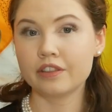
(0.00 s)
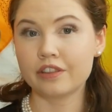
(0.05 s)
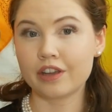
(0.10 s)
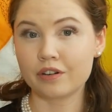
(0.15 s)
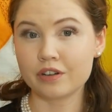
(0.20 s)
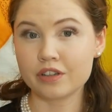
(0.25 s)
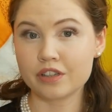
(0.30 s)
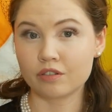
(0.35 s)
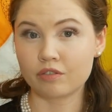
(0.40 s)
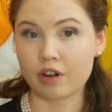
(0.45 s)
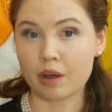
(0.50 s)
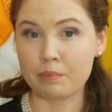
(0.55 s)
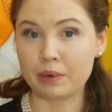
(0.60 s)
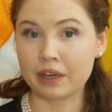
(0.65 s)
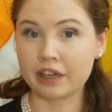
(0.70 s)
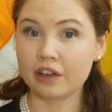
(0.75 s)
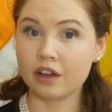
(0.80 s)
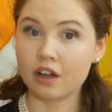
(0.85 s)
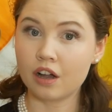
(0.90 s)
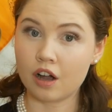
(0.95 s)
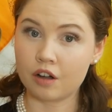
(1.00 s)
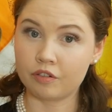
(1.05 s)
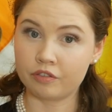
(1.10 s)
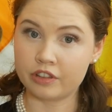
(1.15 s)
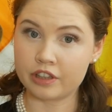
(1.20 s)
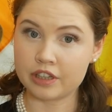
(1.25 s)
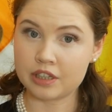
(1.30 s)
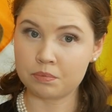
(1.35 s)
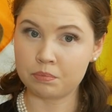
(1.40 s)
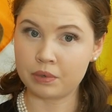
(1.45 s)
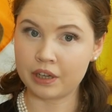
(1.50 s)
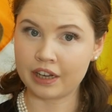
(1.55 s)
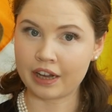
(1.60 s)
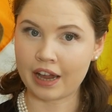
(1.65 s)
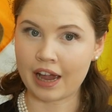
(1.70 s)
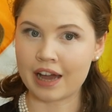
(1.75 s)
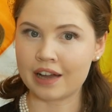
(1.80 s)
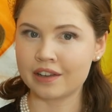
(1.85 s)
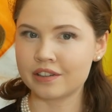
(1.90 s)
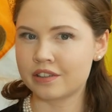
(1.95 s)
There is a replica of this pink
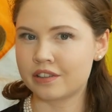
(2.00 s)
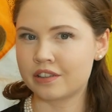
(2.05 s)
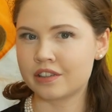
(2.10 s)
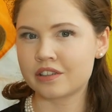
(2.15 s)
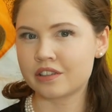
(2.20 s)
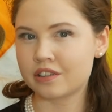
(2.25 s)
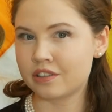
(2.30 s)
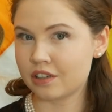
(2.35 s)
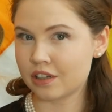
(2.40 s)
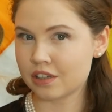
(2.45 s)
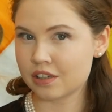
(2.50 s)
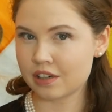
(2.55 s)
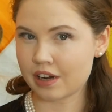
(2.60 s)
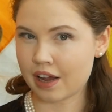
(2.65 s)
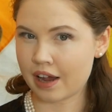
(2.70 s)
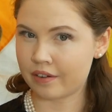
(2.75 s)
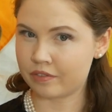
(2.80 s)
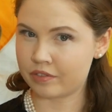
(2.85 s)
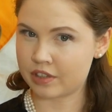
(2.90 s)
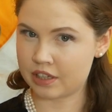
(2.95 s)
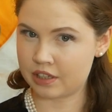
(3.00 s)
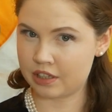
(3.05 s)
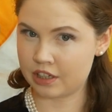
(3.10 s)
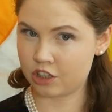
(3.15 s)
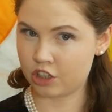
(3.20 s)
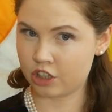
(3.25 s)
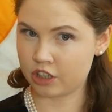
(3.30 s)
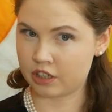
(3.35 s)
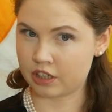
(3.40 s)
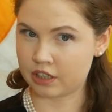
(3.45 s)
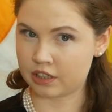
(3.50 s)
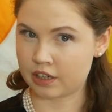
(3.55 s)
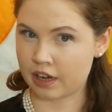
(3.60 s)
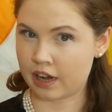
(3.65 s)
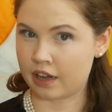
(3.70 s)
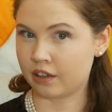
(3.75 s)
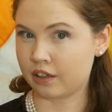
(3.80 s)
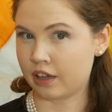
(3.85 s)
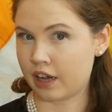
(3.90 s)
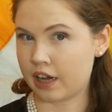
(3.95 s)
hat that doesn't have the stitching
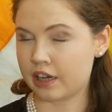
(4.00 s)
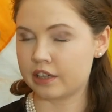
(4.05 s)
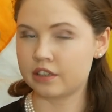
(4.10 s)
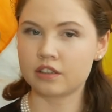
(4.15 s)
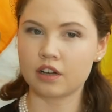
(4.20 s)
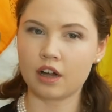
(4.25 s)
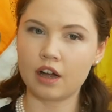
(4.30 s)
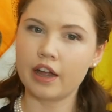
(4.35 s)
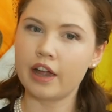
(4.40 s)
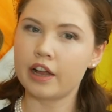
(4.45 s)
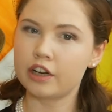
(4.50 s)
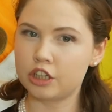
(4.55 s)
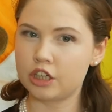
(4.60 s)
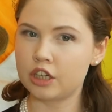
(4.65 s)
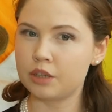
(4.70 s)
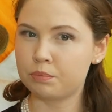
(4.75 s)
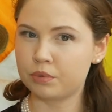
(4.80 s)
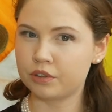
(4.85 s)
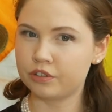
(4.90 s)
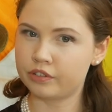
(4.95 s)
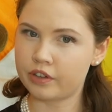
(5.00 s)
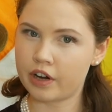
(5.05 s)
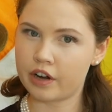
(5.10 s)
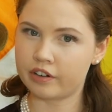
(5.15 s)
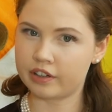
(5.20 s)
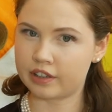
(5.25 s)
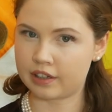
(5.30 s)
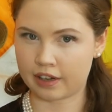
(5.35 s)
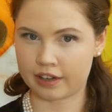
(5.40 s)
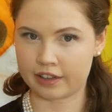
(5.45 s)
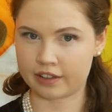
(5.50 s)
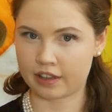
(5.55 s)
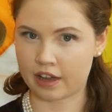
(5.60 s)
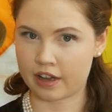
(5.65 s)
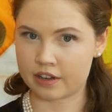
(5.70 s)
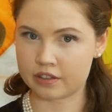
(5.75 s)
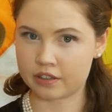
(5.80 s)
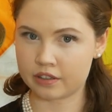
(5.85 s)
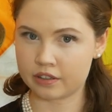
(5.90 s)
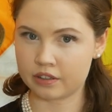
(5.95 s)
detail, and I actually prefer it like
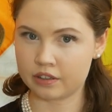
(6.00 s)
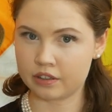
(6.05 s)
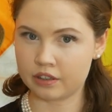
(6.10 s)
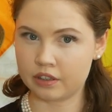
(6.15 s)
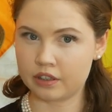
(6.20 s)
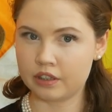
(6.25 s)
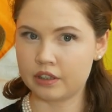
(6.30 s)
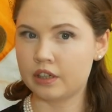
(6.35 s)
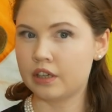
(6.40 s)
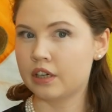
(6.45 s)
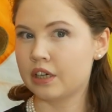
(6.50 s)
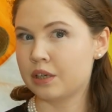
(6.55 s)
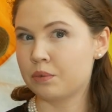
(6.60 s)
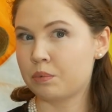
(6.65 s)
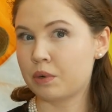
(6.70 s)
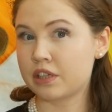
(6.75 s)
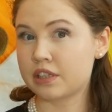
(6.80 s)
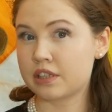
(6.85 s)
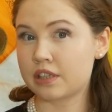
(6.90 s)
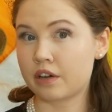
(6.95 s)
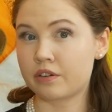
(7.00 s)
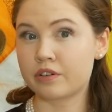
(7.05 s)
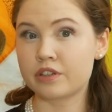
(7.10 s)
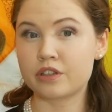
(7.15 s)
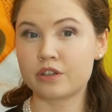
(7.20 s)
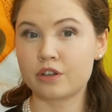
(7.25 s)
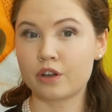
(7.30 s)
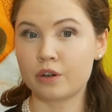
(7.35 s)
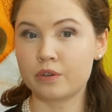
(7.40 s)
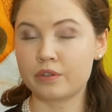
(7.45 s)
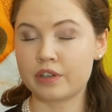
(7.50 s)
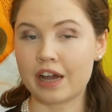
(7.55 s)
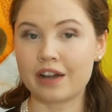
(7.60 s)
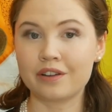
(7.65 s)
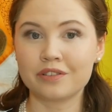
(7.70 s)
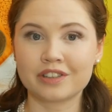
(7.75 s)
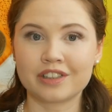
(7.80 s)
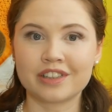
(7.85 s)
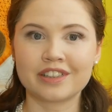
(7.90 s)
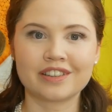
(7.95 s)
that. Whilst there is no
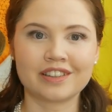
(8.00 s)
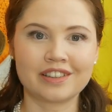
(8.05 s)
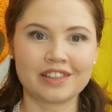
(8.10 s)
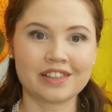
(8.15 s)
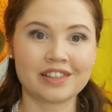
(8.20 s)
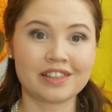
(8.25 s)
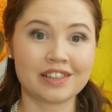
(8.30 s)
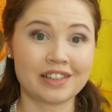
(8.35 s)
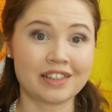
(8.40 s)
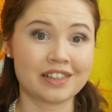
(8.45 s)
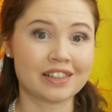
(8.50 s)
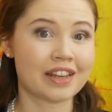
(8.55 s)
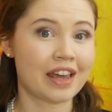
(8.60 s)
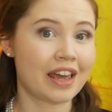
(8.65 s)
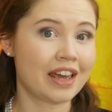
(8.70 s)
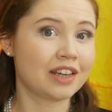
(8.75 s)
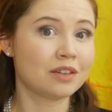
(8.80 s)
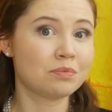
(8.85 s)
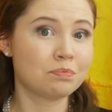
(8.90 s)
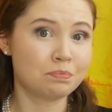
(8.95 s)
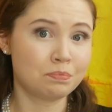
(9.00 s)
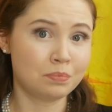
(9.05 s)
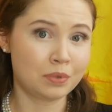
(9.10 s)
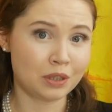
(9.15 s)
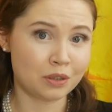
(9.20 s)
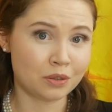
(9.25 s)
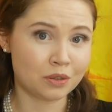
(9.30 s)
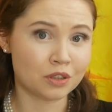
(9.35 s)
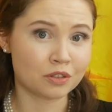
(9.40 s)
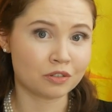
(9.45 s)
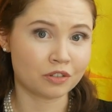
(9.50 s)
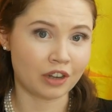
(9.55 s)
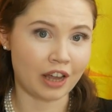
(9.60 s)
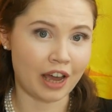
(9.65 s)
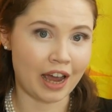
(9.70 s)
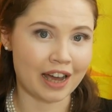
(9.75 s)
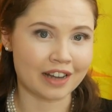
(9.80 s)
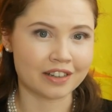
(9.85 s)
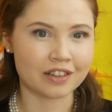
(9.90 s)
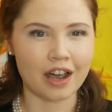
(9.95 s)
doubt that this is a beautiful
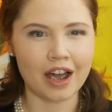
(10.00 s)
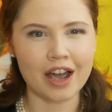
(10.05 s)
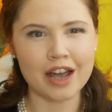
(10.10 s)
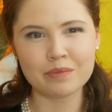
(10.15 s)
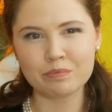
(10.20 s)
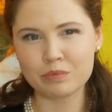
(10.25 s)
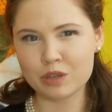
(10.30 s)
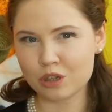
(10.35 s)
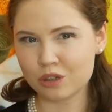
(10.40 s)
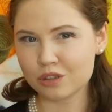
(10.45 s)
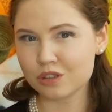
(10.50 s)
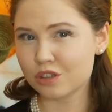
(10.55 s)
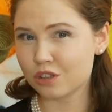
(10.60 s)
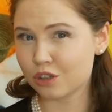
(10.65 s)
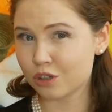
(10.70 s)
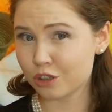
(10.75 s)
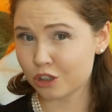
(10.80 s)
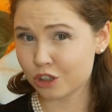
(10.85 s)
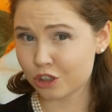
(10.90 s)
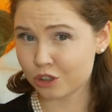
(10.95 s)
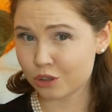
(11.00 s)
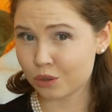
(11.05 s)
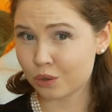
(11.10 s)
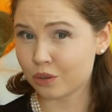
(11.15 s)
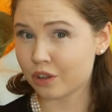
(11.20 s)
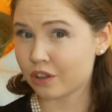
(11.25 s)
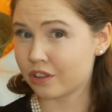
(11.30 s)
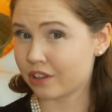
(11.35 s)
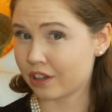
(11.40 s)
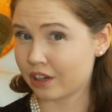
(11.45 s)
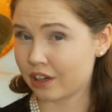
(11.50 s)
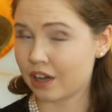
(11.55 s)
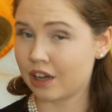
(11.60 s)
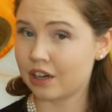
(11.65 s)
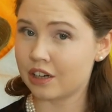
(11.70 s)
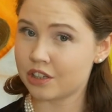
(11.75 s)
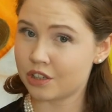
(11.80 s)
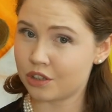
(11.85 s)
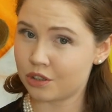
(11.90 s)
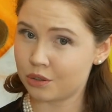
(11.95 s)
hat, I'm not so sure that the
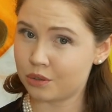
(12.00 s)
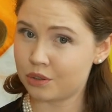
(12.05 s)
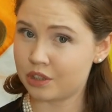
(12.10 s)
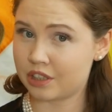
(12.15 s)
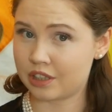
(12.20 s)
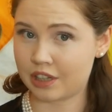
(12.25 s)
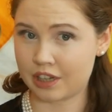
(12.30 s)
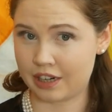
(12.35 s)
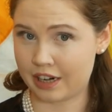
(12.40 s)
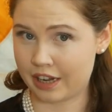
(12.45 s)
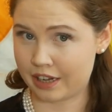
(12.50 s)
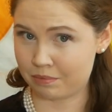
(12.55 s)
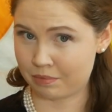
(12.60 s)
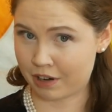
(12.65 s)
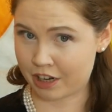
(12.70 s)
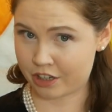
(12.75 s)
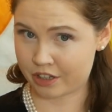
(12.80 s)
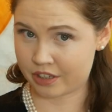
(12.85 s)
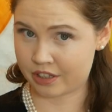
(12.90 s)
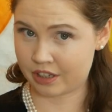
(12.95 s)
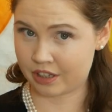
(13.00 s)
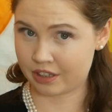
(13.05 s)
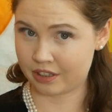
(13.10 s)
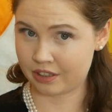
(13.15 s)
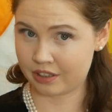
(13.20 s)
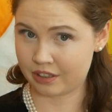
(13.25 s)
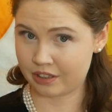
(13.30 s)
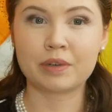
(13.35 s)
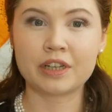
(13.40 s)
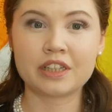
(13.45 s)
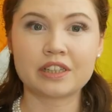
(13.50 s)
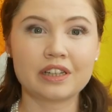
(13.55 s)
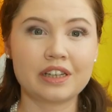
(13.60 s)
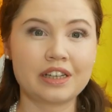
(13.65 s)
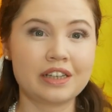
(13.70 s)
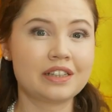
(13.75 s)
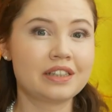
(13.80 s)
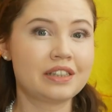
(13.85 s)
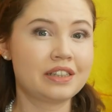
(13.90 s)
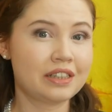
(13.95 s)
colour suited Her Late Majesty, but
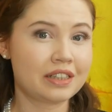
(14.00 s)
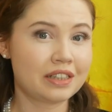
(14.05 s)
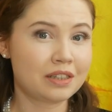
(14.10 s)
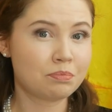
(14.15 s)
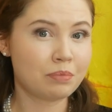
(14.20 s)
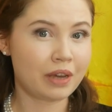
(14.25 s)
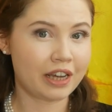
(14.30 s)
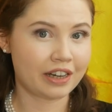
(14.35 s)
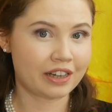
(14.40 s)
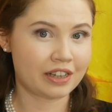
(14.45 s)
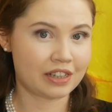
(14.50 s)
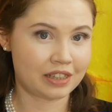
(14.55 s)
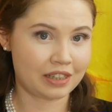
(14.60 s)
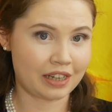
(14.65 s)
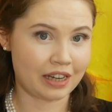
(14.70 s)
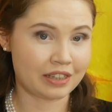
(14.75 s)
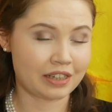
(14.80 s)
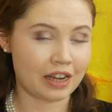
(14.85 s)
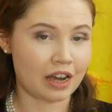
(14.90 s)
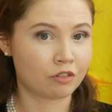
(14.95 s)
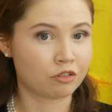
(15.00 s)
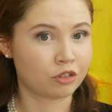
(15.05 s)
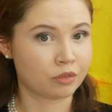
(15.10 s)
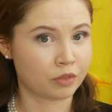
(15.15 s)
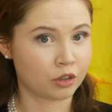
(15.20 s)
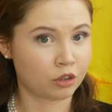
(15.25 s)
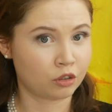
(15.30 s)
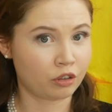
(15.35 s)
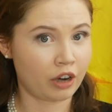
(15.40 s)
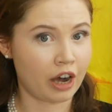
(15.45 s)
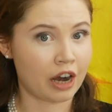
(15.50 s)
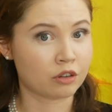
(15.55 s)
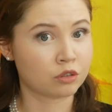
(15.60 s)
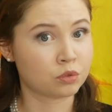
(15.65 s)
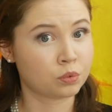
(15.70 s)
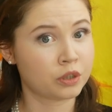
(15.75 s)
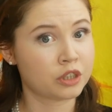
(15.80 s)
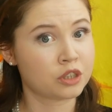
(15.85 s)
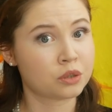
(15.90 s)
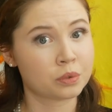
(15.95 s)
it did make her stand out from the crowd,
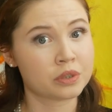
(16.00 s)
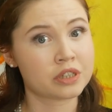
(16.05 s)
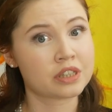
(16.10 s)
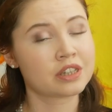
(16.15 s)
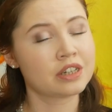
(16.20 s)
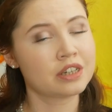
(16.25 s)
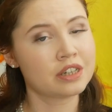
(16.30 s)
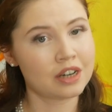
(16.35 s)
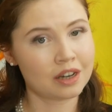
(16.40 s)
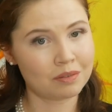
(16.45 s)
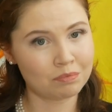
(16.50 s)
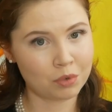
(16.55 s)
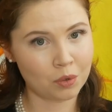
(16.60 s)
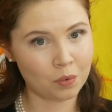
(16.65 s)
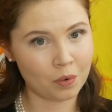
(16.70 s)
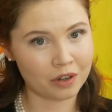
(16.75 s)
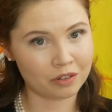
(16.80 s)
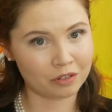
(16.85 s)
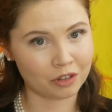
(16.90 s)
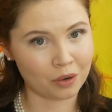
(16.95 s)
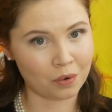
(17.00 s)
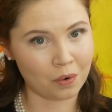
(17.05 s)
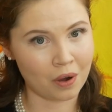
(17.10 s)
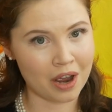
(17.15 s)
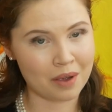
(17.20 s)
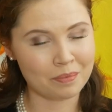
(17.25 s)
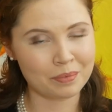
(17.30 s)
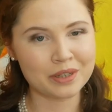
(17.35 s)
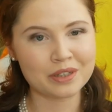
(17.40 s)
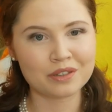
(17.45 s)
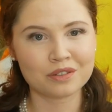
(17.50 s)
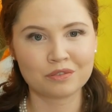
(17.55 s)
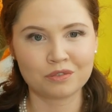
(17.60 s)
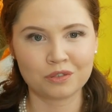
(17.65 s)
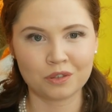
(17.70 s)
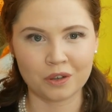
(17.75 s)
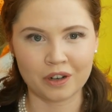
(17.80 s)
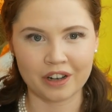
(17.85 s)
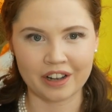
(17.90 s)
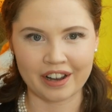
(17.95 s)
which was the number one requirement
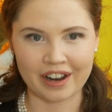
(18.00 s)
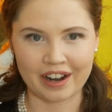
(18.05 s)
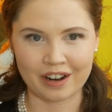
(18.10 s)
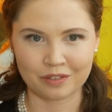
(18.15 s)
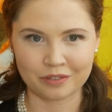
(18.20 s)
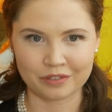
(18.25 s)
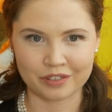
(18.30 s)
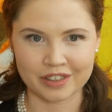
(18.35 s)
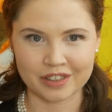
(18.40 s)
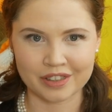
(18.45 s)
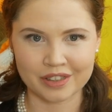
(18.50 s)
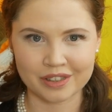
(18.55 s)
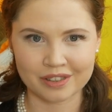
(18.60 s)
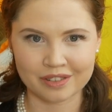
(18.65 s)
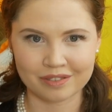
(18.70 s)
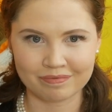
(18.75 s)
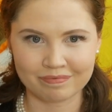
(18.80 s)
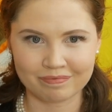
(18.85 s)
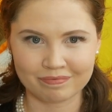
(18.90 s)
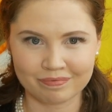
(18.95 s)
for her outfits.